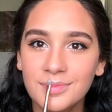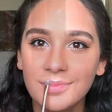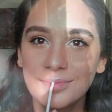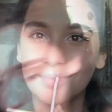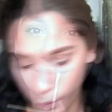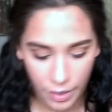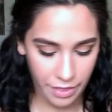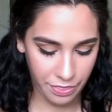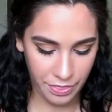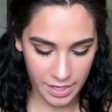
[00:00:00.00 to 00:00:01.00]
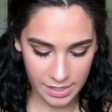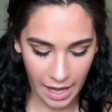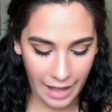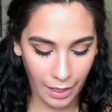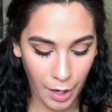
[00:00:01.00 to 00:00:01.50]
Now with this
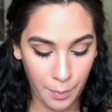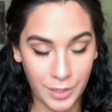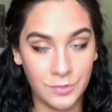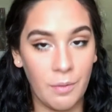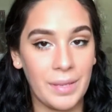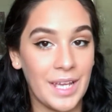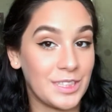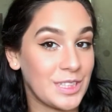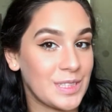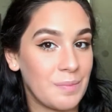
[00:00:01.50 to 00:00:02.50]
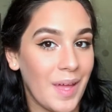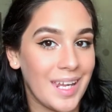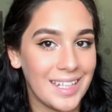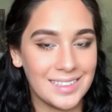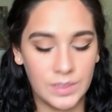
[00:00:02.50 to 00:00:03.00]
highlighter brush from BH
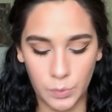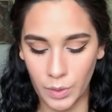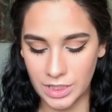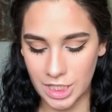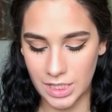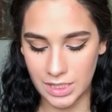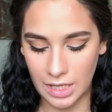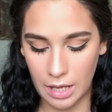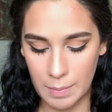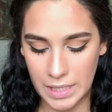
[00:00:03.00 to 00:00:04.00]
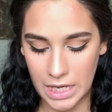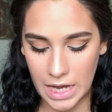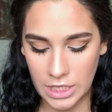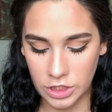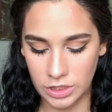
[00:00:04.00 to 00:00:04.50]
Cosmetics, which is the
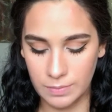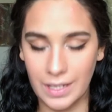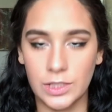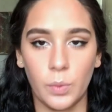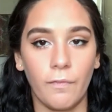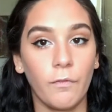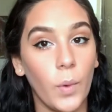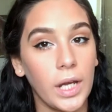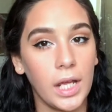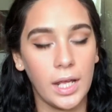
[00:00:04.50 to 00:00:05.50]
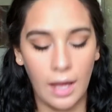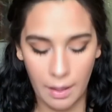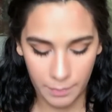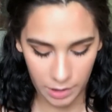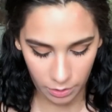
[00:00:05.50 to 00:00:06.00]
BH Cosmetics 240,
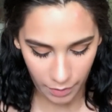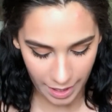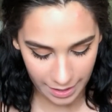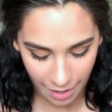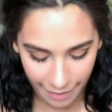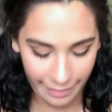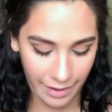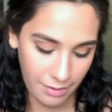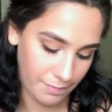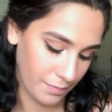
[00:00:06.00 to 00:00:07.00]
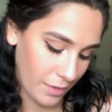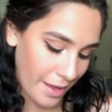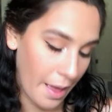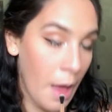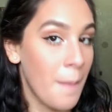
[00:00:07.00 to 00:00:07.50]
I'm gonna go ahead and highlight
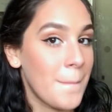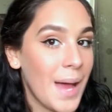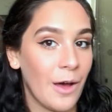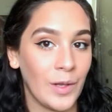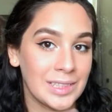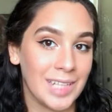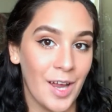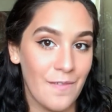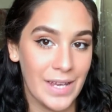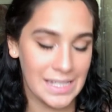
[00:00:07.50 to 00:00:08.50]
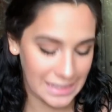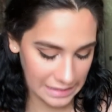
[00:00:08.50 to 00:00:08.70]
my whole entire face.